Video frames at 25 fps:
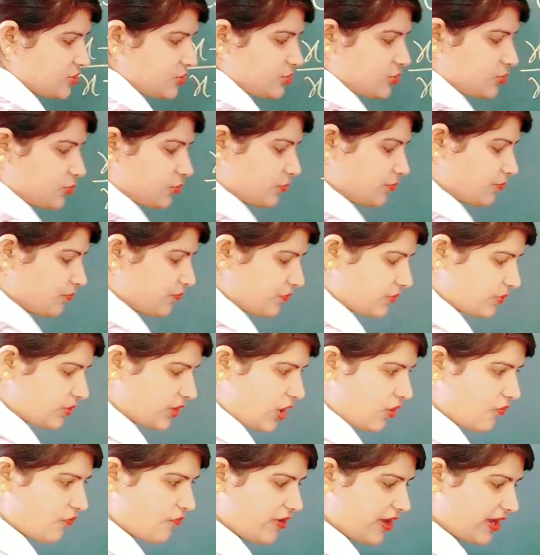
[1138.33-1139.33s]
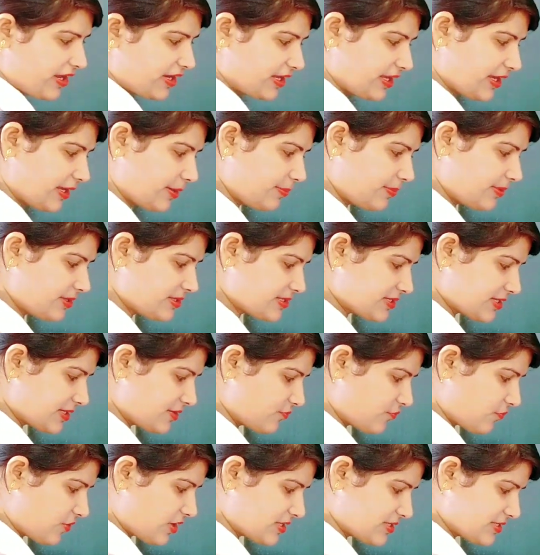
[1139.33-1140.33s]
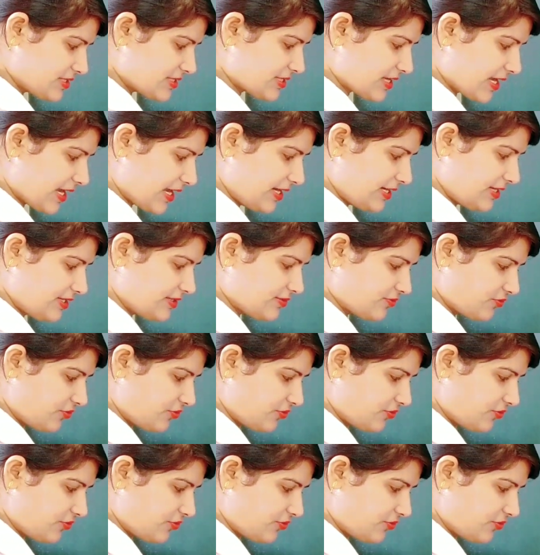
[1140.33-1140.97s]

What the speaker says: 2. Now variables in one side